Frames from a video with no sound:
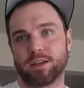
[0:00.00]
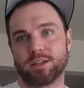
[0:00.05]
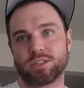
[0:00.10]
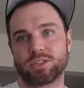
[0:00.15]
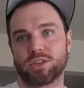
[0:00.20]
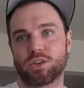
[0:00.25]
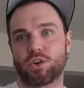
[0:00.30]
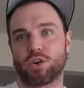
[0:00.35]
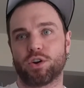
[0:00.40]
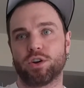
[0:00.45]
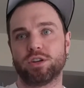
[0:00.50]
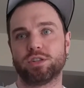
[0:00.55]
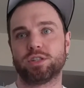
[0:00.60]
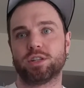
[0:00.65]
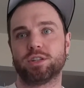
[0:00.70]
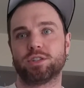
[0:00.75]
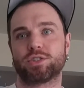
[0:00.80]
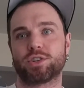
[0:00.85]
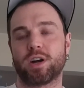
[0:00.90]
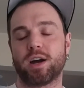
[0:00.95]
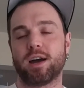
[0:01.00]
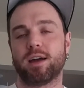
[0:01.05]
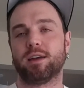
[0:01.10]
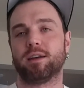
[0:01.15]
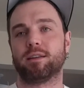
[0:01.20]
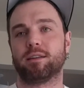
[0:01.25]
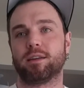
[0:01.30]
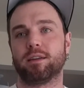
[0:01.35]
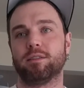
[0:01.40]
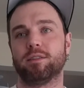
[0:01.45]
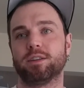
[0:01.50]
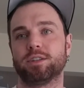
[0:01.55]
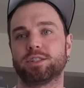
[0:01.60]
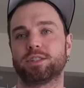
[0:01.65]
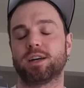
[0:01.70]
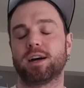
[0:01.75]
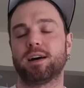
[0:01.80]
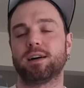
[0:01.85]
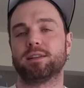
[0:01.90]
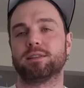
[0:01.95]
just encourage you to try it, give it a
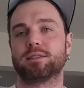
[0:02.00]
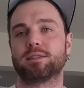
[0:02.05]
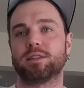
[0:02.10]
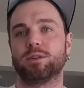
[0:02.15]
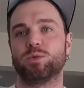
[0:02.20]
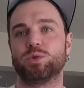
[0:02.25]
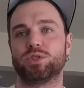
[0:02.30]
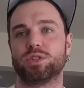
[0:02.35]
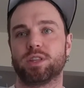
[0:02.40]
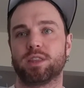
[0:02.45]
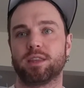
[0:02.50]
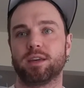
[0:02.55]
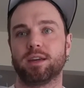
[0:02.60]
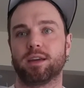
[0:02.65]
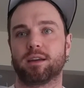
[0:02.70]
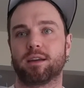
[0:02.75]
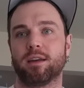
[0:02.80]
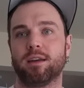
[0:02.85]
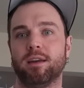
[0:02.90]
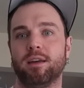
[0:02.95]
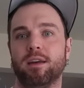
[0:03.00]
shot, and see what you think.